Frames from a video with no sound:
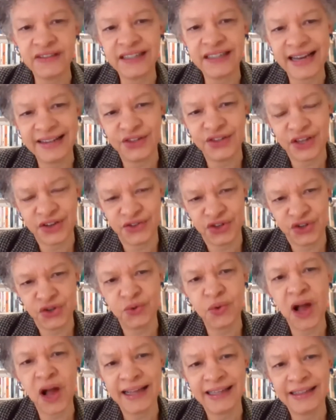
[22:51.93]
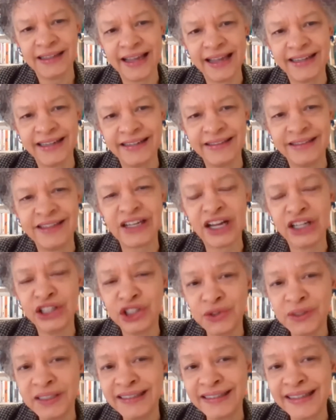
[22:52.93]
And as you highlighted, the
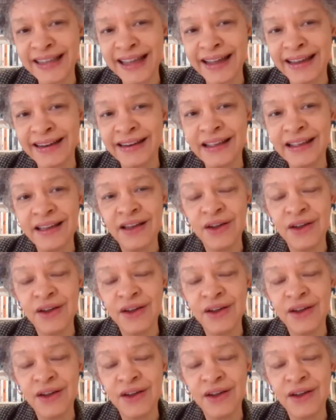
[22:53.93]
countries that